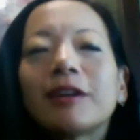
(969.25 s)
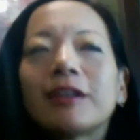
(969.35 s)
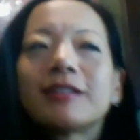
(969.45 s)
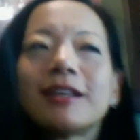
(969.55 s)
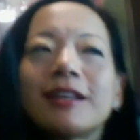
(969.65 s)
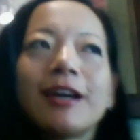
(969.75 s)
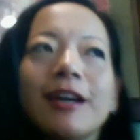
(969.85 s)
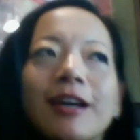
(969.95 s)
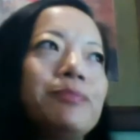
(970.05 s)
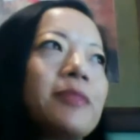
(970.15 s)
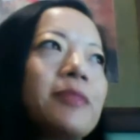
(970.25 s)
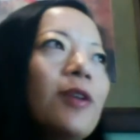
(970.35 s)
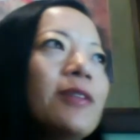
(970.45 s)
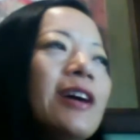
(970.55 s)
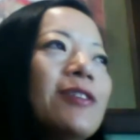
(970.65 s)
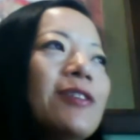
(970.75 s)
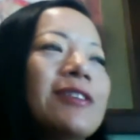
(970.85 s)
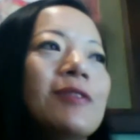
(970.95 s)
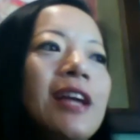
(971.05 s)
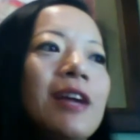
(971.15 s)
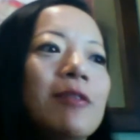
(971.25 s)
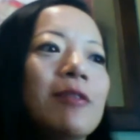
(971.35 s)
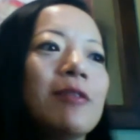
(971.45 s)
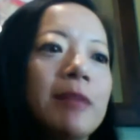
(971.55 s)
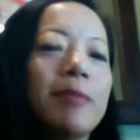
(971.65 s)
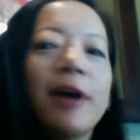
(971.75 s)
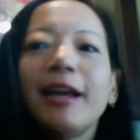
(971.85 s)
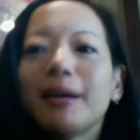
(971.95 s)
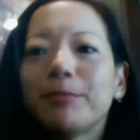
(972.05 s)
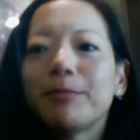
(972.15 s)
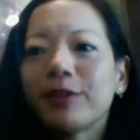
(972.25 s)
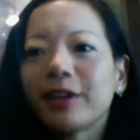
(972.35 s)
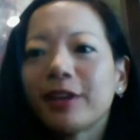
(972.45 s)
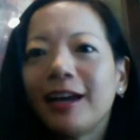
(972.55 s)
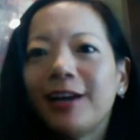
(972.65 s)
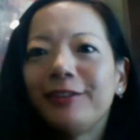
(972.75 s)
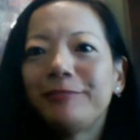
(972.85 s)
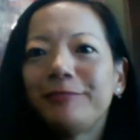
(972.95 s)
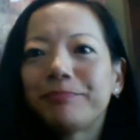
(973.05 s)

because oh now I can't remember the name. Pineapple the Clown.